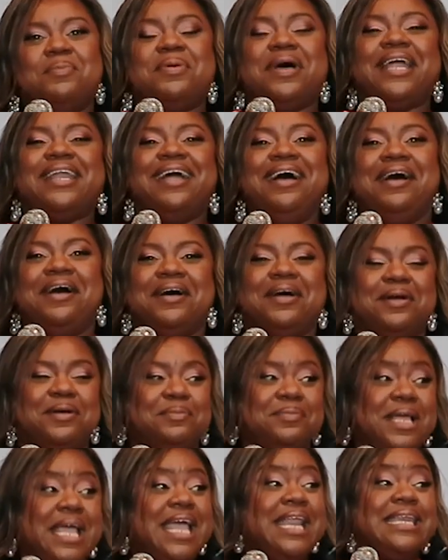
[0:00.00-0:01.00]
But
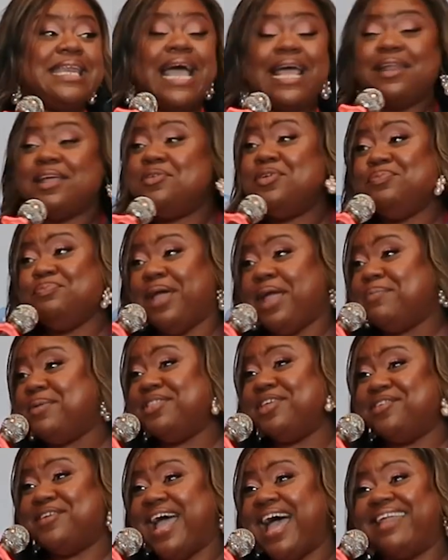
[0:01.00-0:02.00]
um, not, maybe
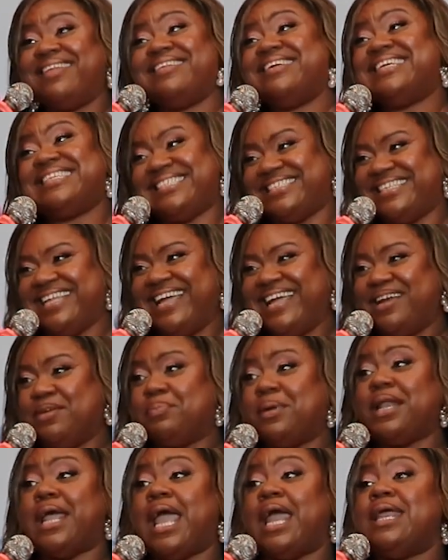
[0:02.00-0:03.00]
they're not listening,
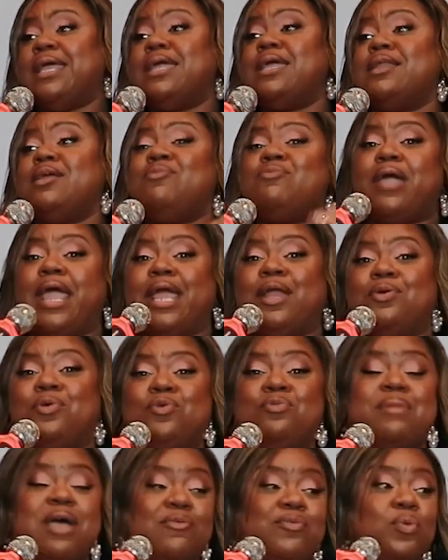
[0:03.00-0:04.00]
but at any rate,
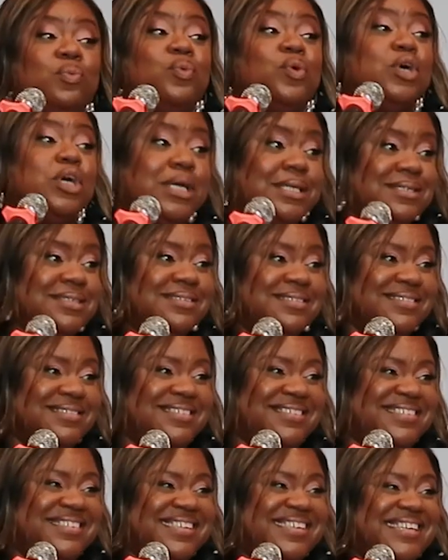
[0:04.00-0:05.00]
whoever would,
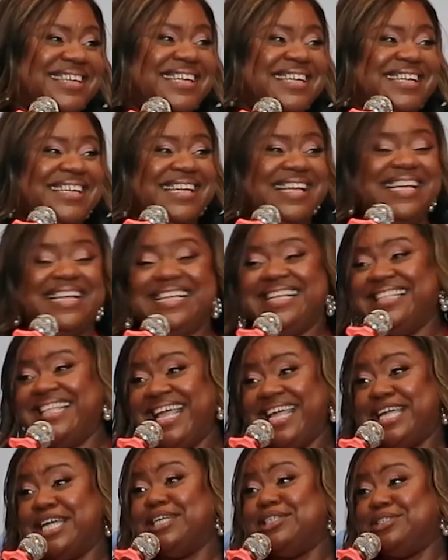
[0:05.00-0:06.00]

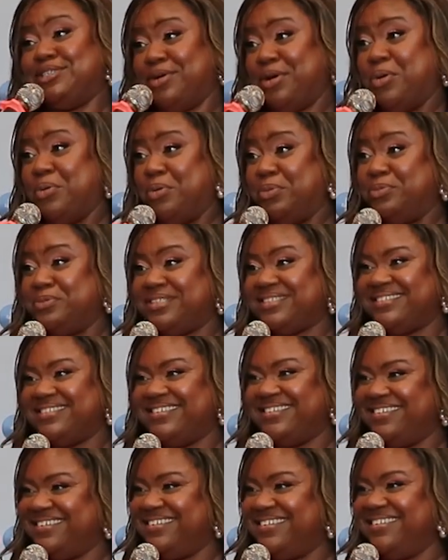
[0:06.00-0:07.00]
they get told
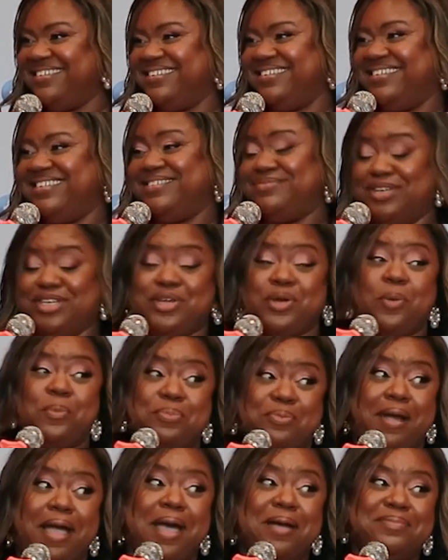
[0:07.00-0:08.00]
your
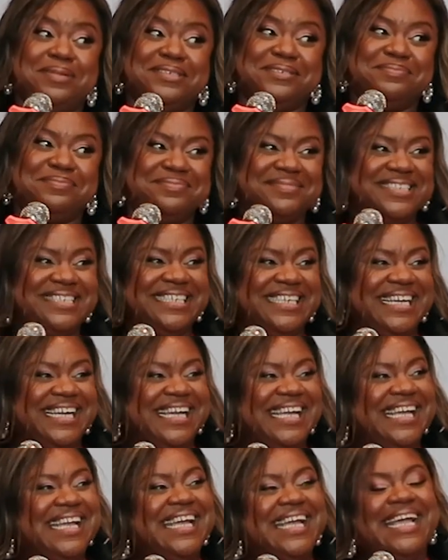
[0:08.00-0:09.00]
problem.
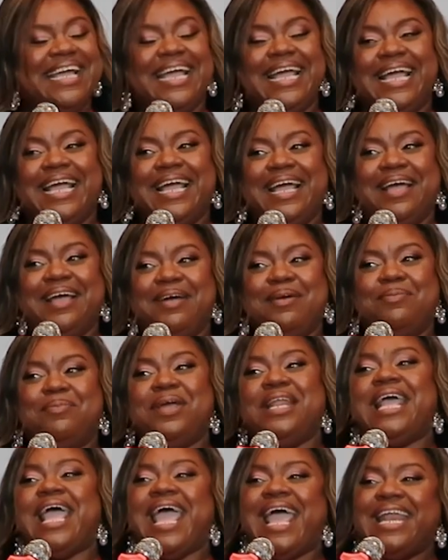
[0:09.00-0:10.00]

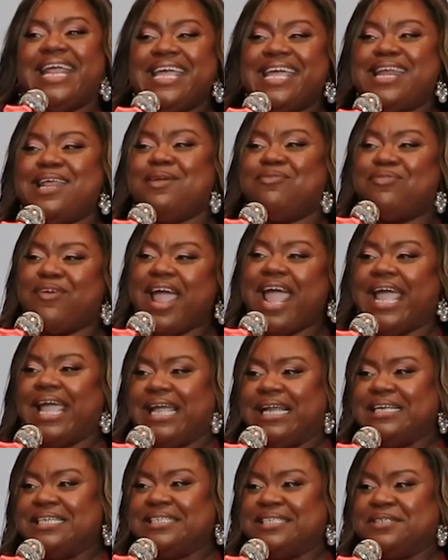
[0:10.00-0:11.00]
But at any
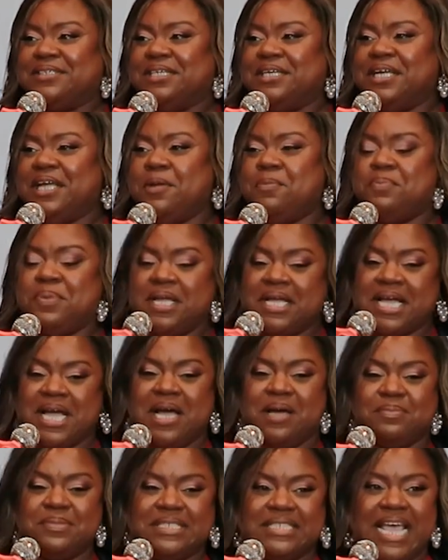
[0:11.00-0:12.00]
rate, it
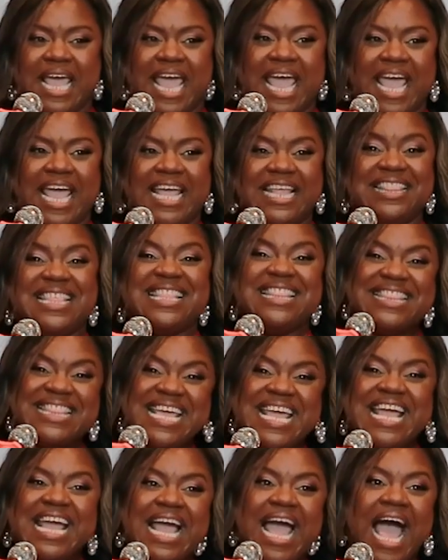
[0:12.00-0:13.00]
becomes a, the
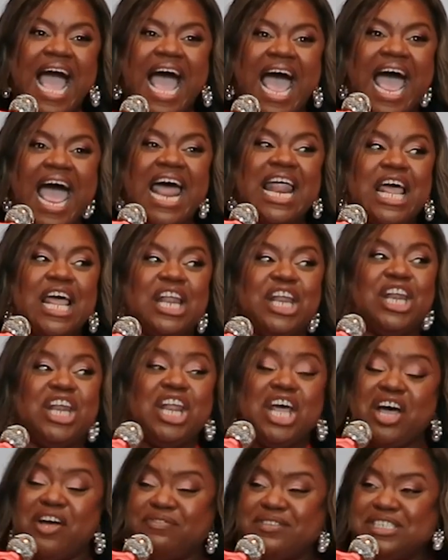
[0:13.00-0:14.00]
thing I
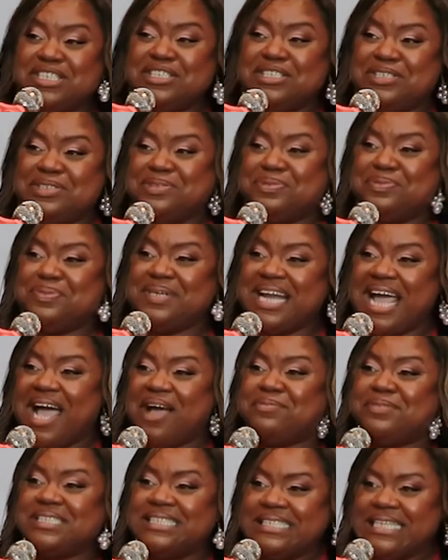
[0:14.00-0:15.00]
loved to do when
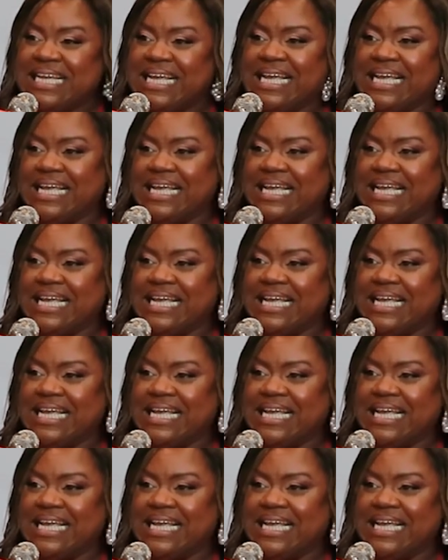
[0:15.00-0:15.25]
I was,